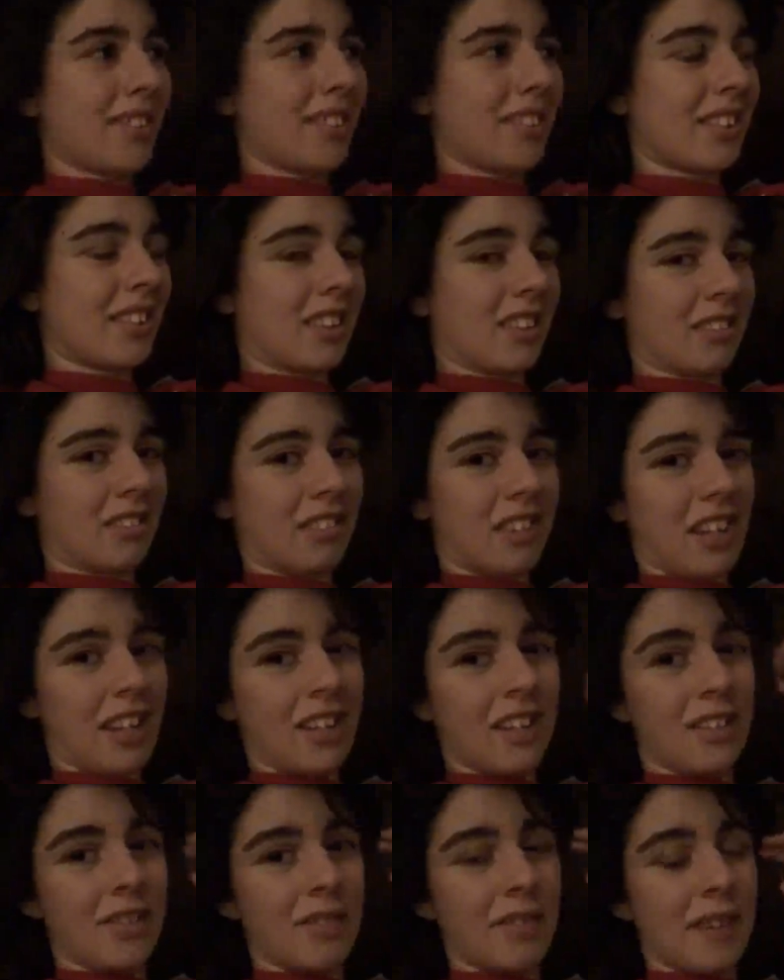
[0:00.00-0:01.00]
The
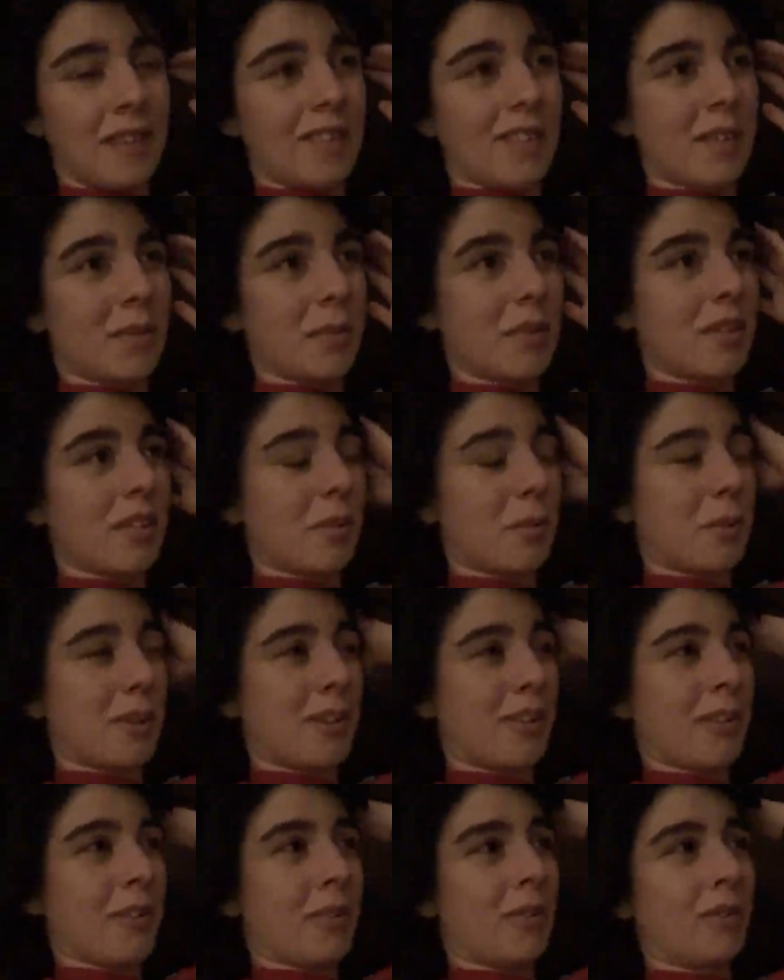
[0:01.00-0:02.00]
nice fancy ones. I
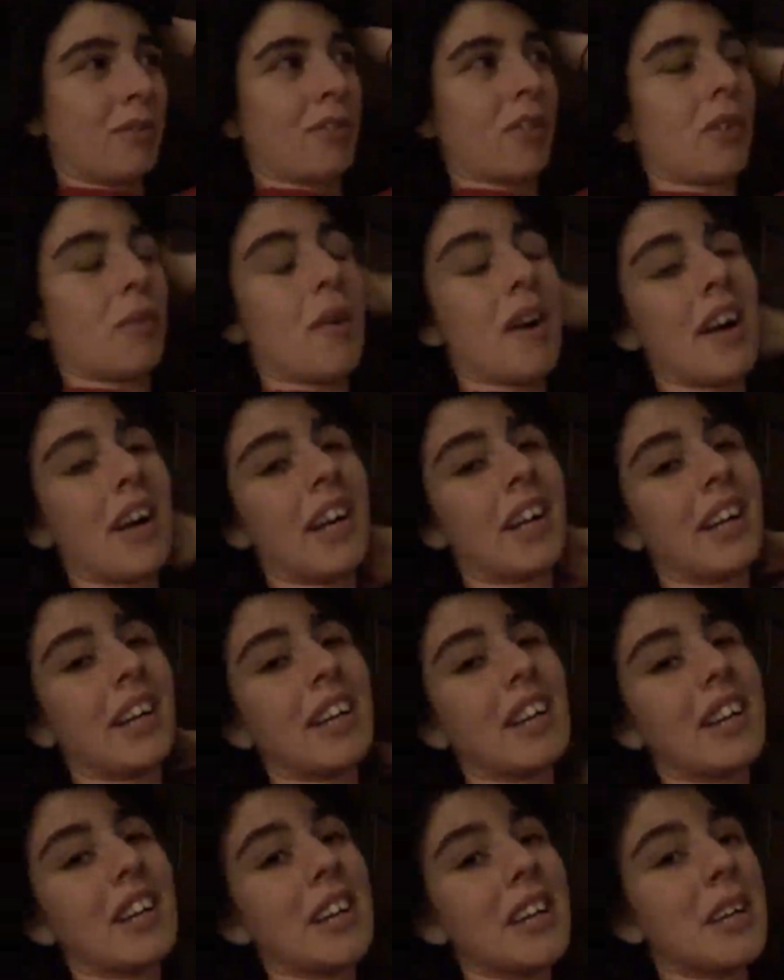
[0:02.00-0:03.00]
bought those for
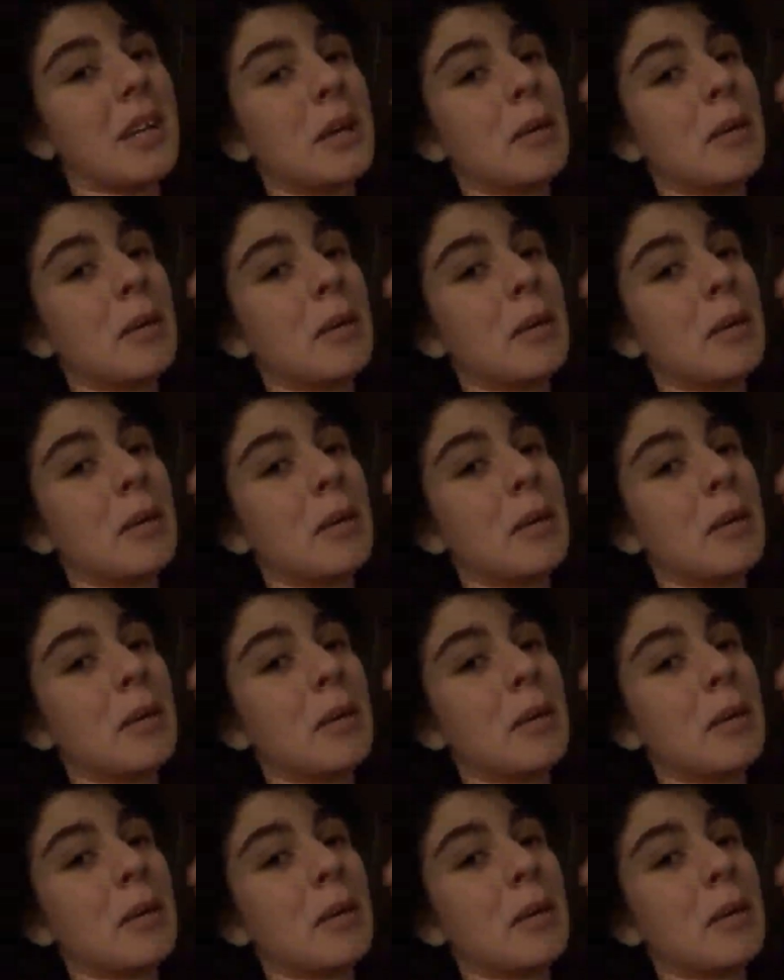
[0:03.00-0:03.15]
choir